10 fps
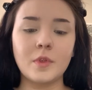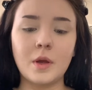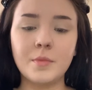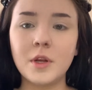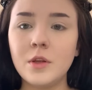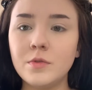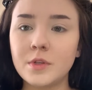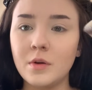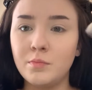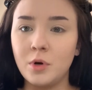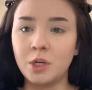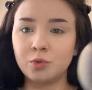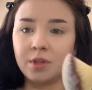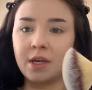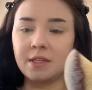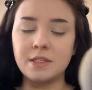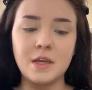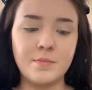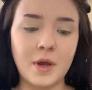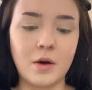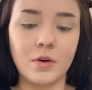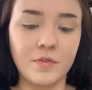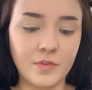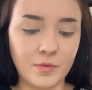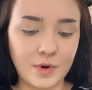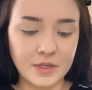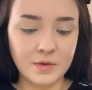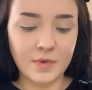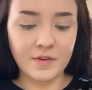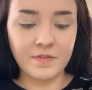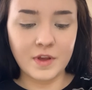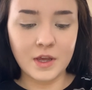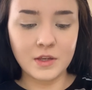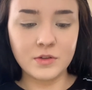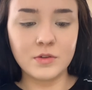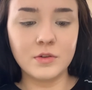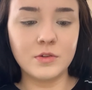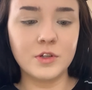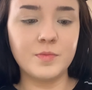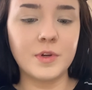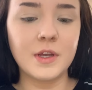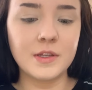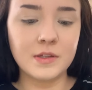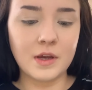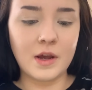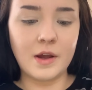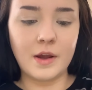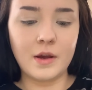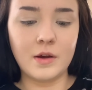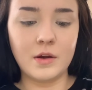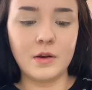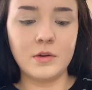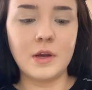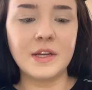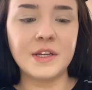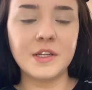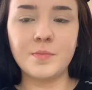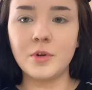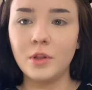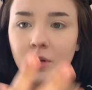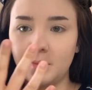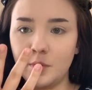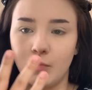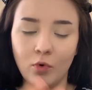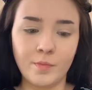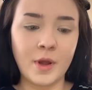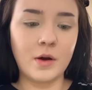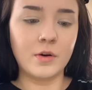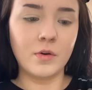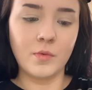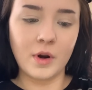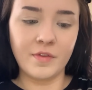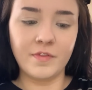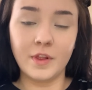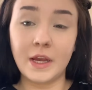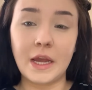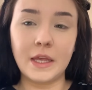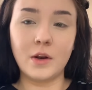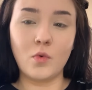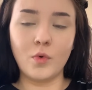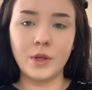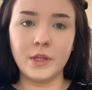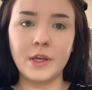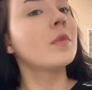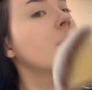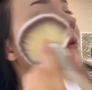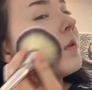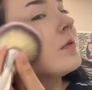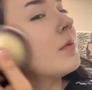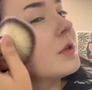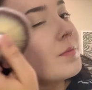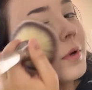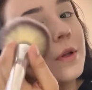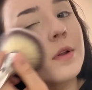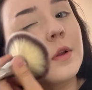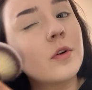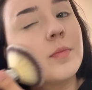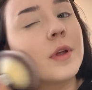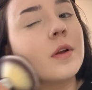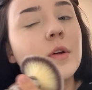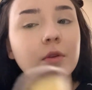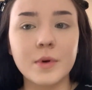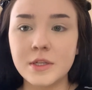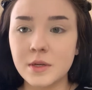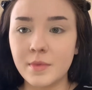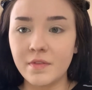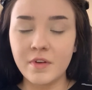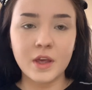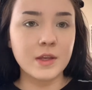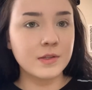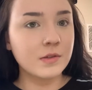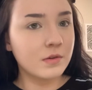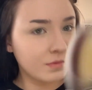I'm gonna use a brush with that same powder for the rest of my face, just because I tend to put a little bit more powder where I feel like I get oily. So I'm just putting a little bit on the rest of my face.